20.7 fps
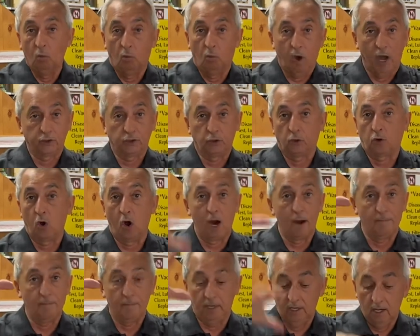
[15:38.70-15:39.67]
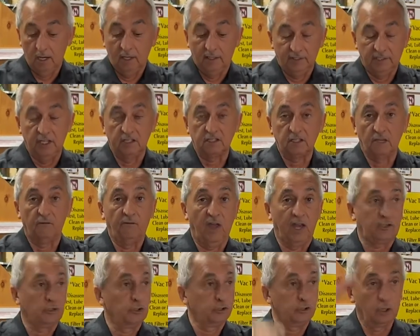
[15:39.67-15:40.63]
wash your carpet,
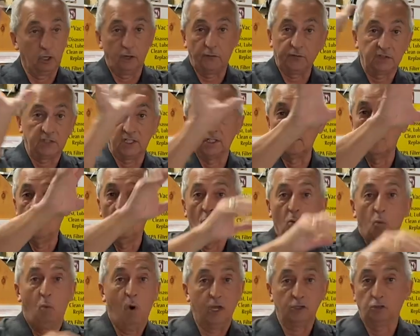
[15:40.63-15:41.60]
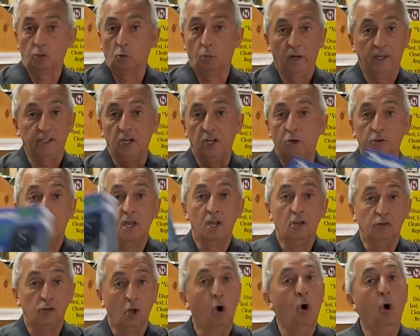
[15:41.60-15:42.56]
disinfect your surfaces, wash your windows,
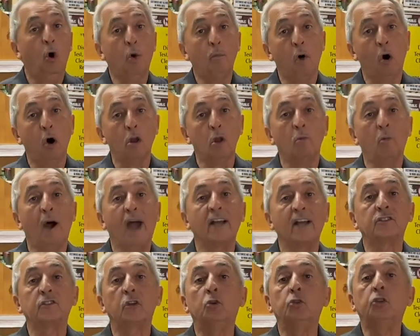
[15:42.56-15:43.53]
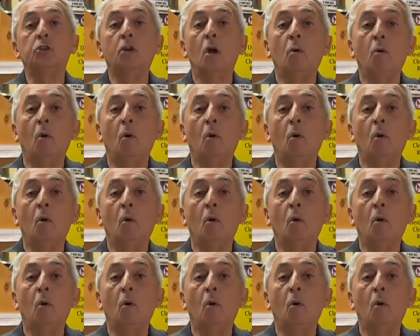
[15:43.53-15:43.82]
the whole ball of wax. So you know